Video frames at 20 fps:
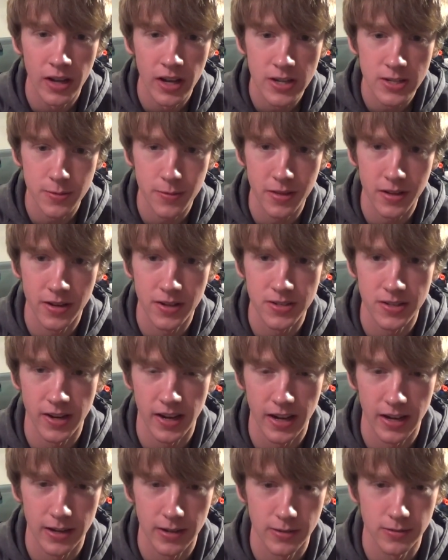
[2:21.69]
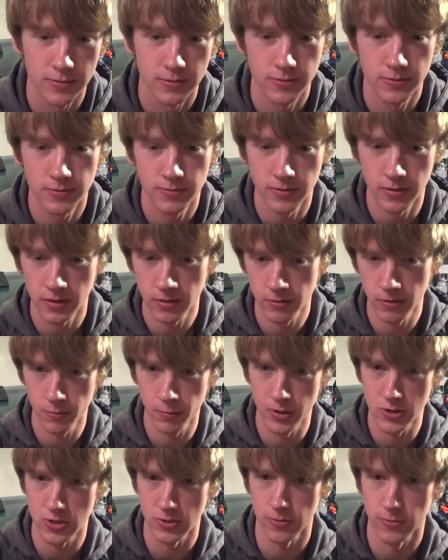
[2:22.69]
something that doesn't have a
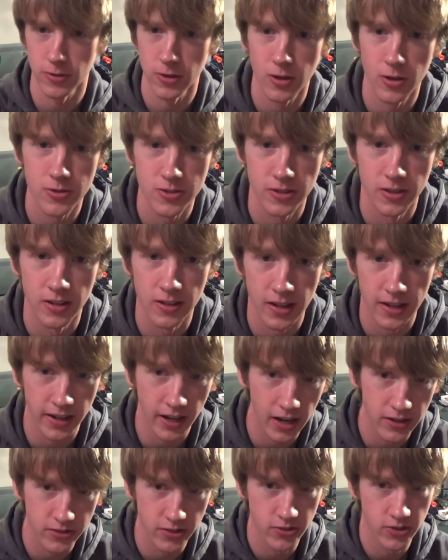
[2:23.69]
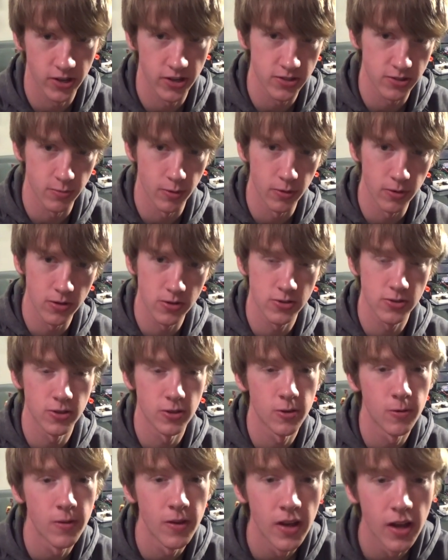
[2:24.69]
bunch of flaws in it like SHS motors do.